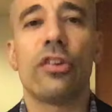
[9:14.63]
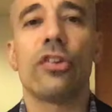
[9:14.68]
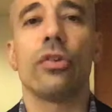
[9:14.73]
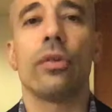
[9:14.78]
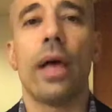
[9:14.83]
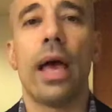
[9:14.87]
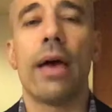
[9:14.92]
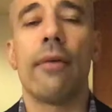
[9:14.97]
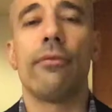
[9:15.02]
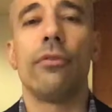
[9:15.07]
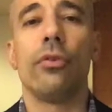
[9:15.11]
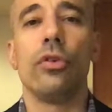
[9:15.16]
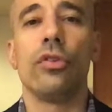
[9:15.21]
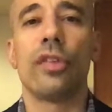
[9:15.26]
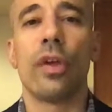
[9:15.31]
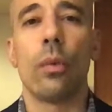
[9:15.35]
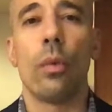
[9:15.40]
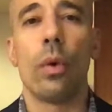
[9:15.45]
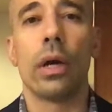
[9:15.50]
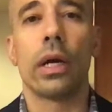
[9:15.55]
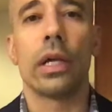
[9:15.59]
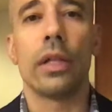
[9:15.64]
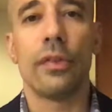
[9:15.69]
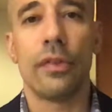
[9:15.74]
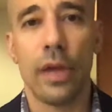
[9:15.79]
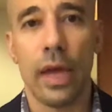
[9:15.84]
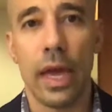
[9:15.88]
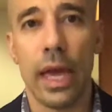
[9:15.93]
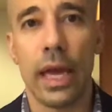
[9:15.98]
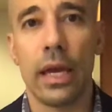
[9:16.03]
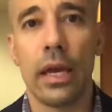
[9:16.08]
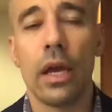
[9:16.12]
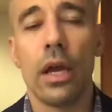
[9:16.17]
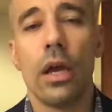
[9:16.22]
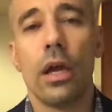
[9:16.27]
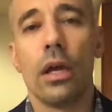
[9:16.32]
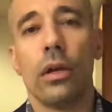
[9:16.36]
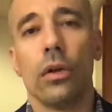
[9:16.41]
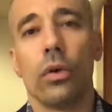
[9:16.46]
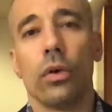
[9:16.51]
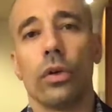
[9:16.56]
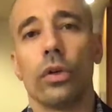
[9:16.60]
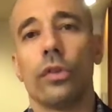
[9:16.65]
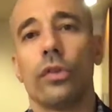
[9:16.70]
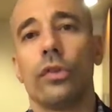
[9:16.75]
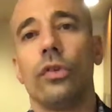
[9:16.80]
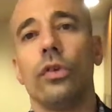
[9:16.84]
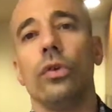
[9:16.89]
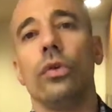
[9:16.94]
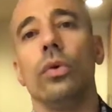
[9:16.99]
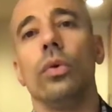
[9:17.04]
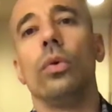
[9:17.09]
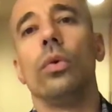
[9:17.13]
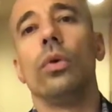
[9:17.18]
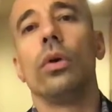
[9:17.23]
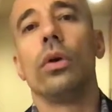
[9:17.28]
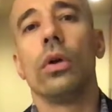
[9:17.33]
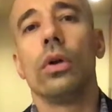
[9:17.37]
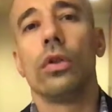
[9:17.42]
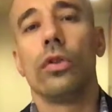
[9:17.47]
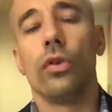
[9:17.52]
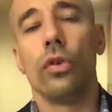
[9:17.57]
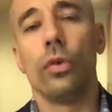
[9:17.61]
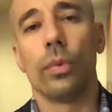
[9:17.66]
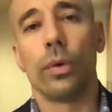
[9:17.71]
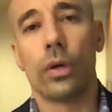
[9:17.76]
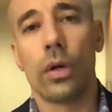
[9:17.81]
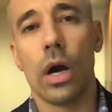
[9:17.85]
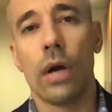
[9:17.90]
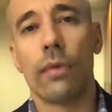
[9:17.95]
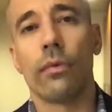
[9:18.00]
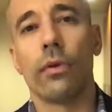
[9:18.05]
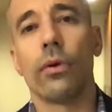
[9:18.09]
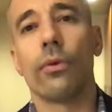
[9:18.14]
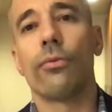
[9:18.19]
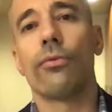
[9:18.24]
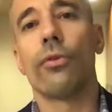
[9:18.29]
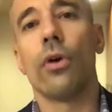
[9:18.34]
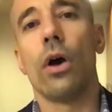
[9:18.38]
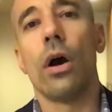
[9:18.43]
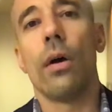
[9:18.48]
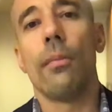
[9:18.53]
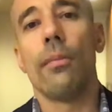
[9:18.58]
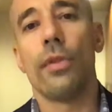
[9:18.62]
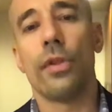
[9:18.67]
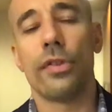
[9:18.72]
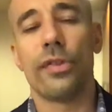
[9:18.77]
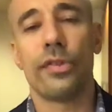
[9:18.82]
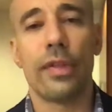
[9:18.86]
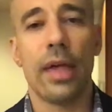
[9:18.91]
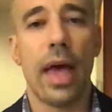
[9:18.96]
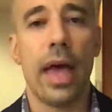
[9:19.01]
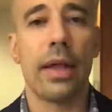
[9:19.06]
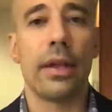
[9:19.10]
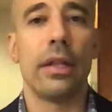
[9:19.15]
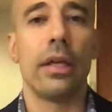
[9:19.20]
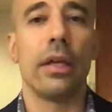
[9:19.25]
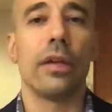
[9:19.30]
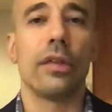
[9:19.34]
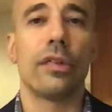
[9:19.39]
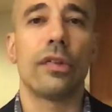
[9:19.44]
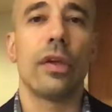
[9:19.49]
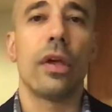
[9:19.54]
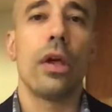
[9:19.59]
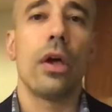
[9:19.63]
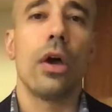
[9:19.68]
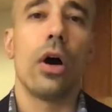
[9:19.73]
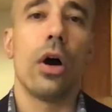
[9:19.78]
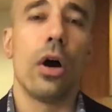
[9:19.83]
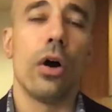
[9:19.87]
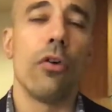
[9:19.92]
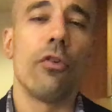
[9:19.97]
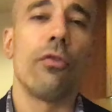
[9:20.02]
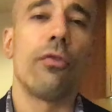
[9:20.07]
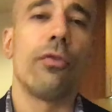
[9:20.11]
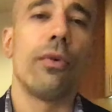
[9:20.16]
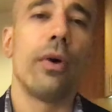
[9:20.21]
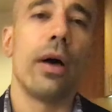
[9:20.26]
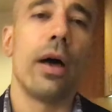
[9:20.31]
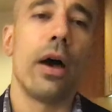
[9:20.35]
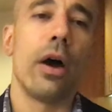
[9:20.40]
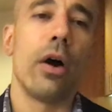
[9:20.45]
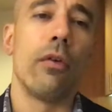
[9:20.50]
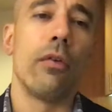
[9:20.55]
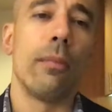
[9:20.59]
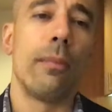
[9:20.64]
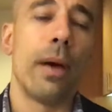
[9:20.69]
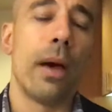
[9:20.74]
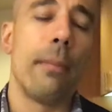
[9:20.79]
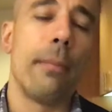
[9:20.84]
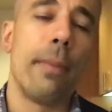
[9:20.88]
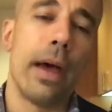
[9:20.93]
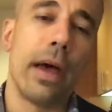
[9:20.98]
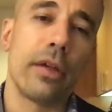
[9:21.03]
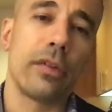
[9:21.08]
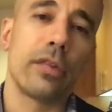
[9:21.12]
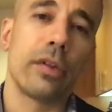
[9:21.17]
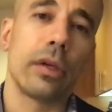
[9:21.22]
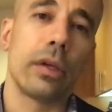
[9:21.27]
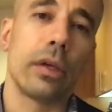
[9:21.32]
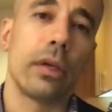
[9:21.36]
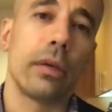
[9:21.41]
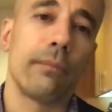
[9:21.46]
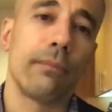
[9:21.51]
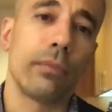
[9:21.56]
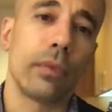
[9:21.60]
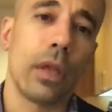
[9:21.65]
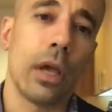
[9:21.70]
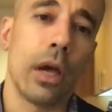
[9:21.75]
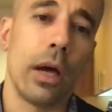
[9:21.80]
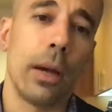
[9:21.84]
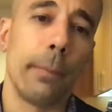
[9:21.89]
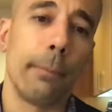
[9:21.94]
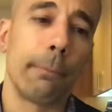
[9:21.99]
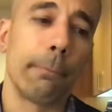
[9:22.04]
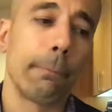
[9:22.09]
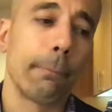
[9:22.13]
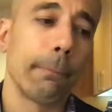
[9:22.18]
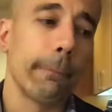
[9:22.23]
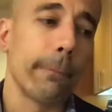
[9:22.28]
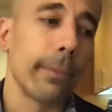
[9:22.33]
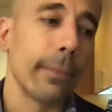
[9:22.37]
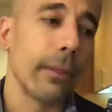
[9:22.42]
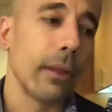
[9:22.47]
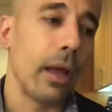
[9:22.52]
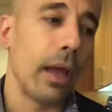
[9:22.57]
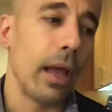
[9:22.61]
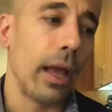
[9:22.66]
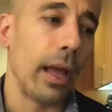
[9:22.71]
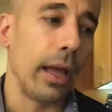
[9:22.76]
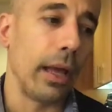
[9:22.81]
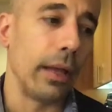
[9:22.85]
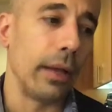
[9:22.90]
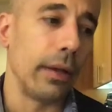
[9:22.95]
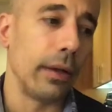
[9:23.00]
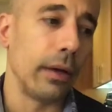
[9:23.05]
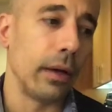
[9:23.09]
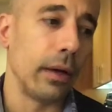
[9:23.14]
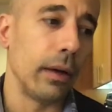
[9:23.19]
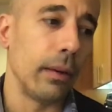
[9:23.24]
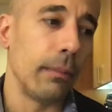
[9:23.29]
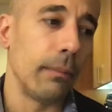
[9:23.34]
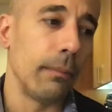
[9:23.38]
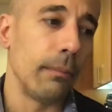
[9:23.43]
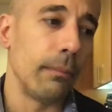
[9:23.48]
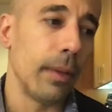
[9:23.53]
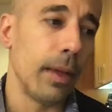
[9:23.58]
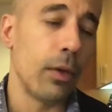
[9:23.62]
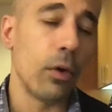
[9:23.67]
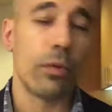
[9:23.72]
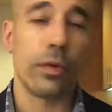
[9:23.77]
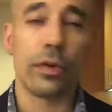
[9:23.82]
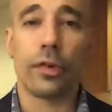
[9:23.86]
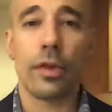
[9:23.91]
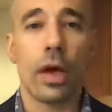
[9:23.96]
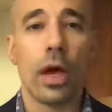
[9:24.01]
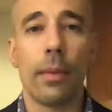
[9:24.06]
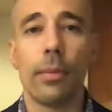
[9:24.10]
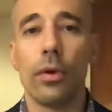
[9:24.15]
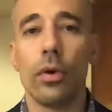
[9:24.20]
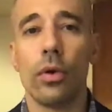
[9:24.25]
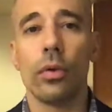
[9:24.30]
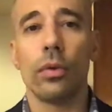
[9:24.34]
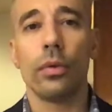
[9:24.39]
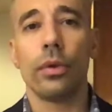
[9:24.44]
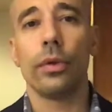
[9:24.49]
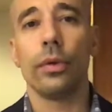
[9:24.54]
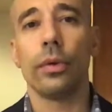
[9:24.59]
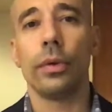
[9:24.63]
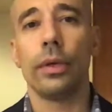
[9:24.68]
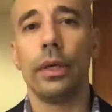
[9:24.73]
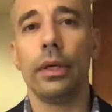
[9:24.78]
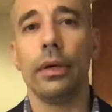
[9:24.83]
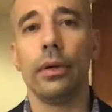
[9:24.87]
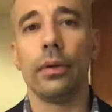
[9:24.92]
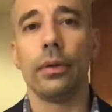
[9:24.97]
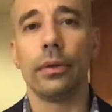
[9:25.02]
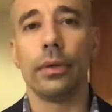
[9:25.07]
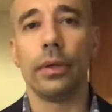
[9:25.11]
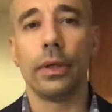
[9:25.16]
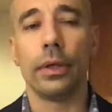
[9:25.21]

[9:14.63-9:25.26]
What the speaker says: avenues that one can take in order to recover from the sadness of a pet passing, and over time you'll heal.